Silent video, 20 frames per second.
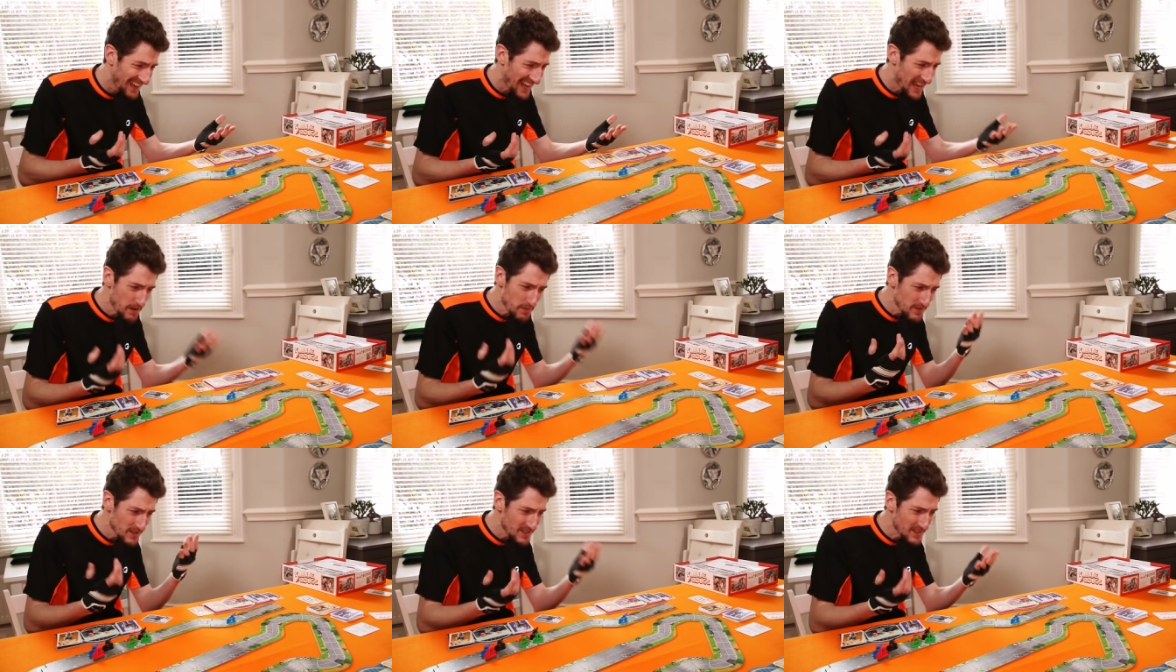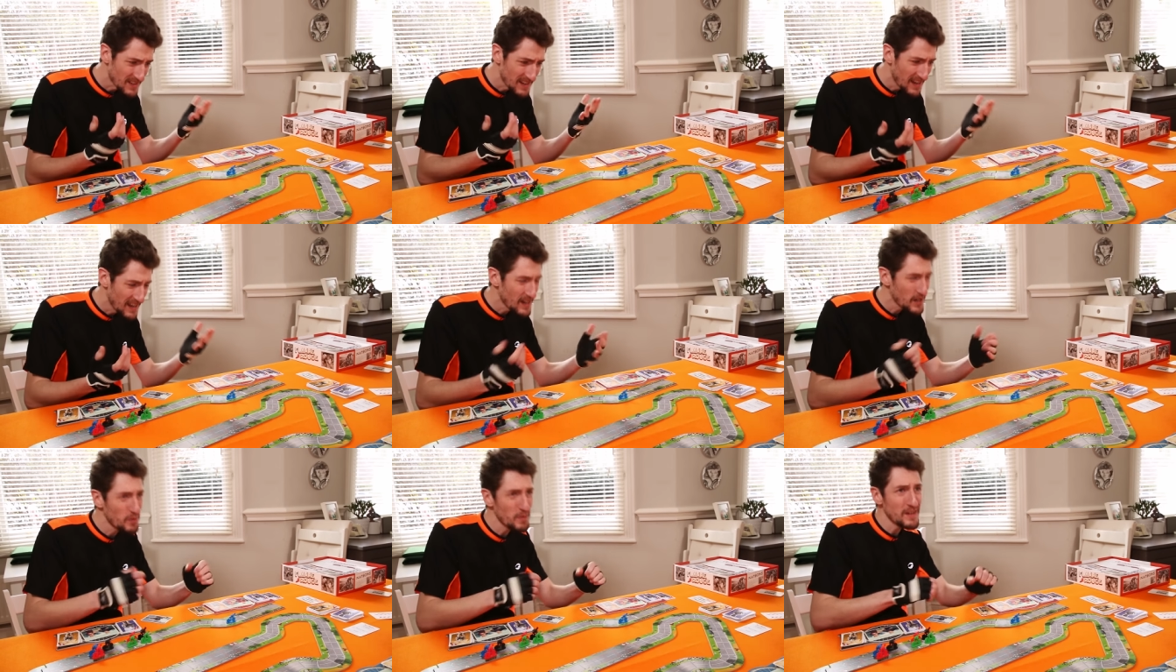How is
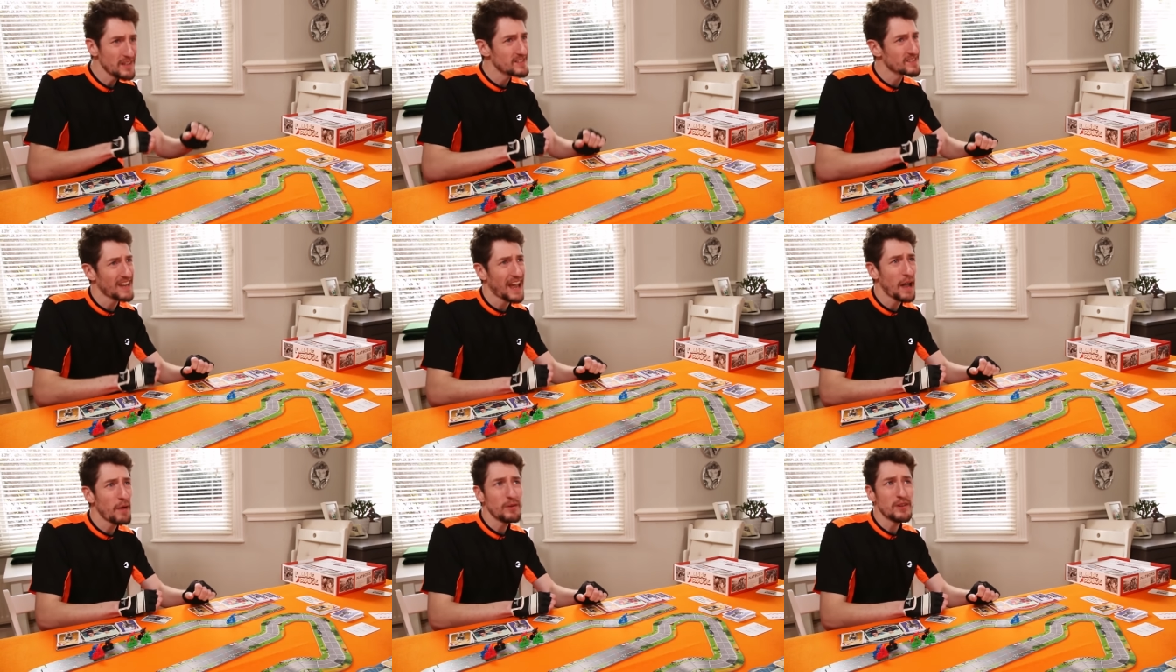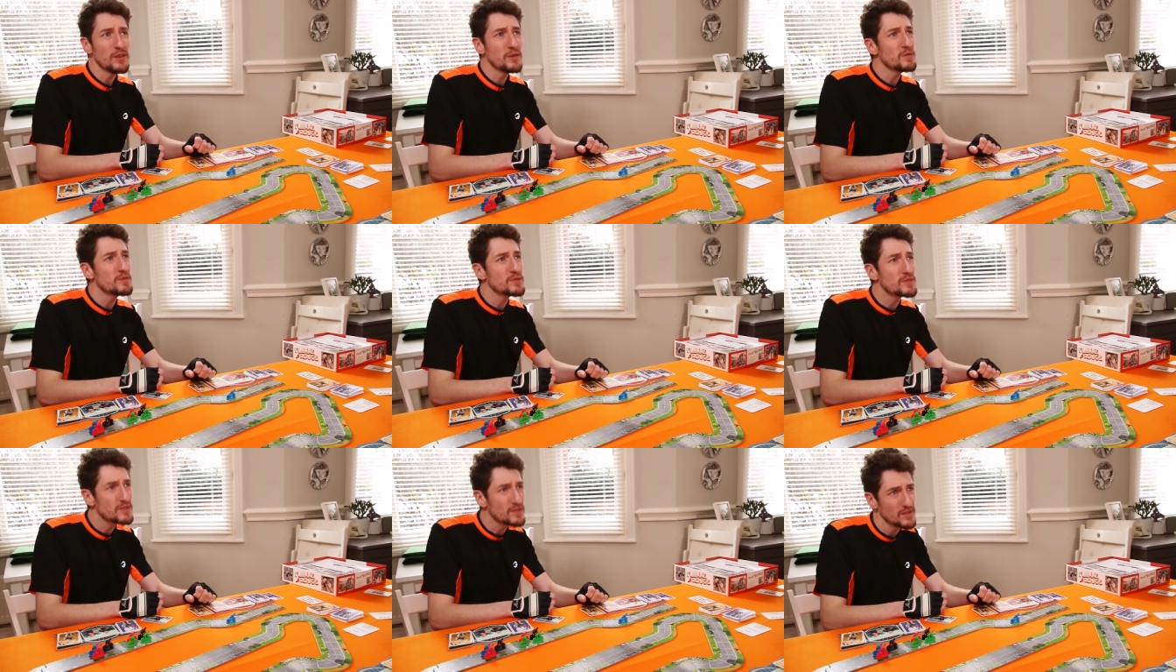Quinns? How are
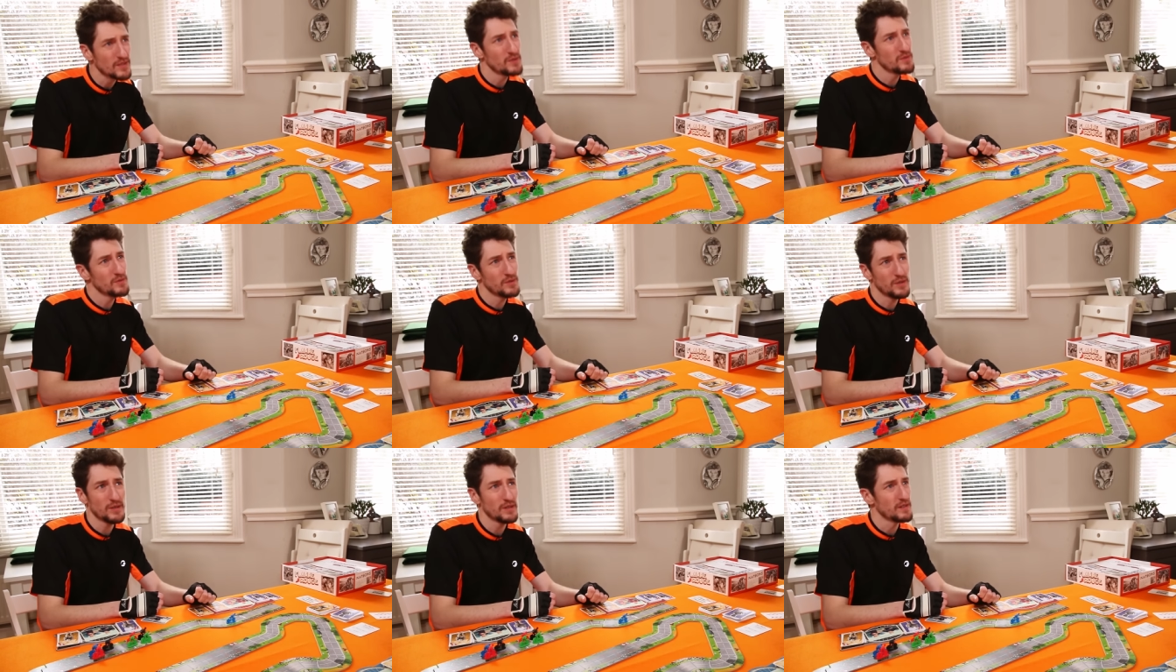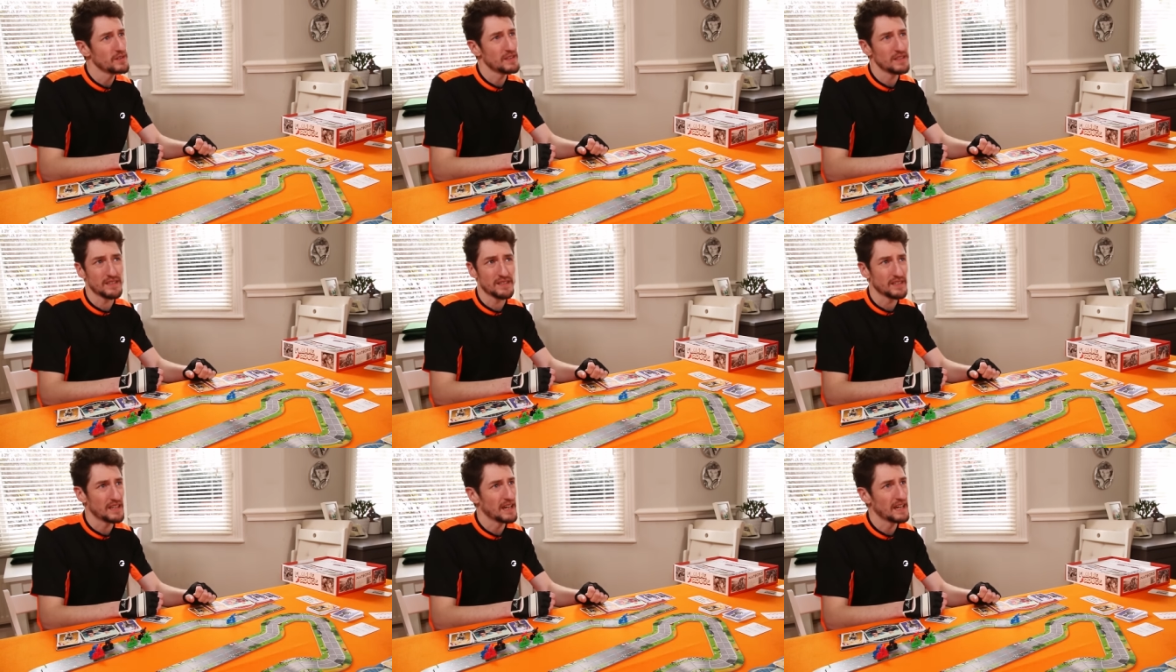you so good at
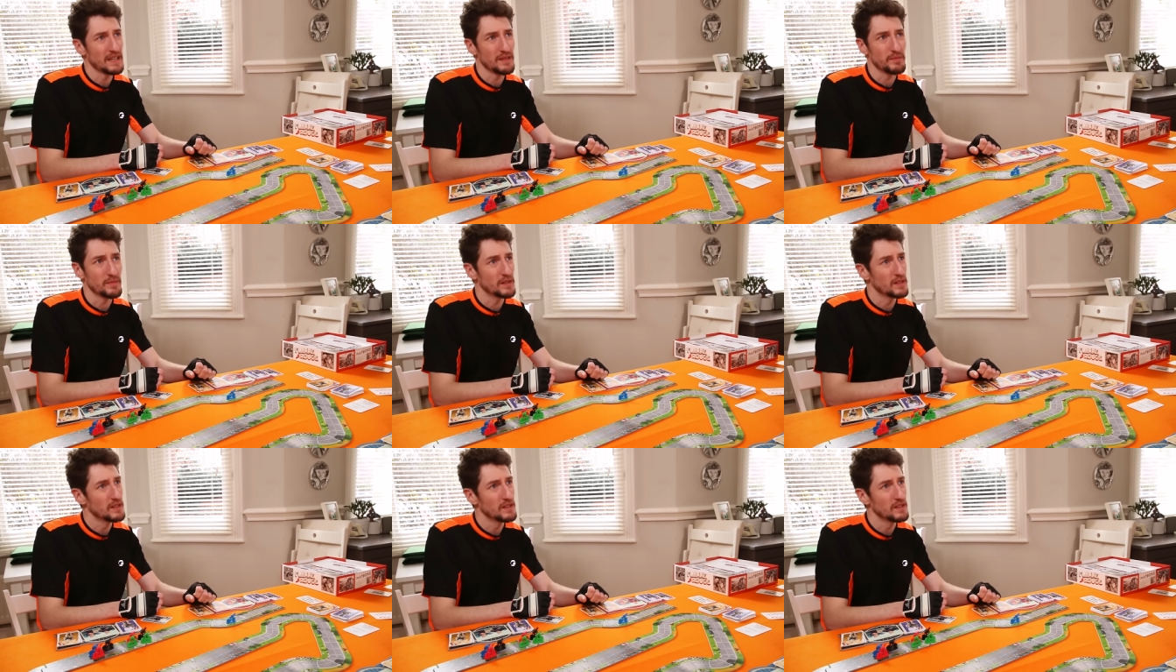this game?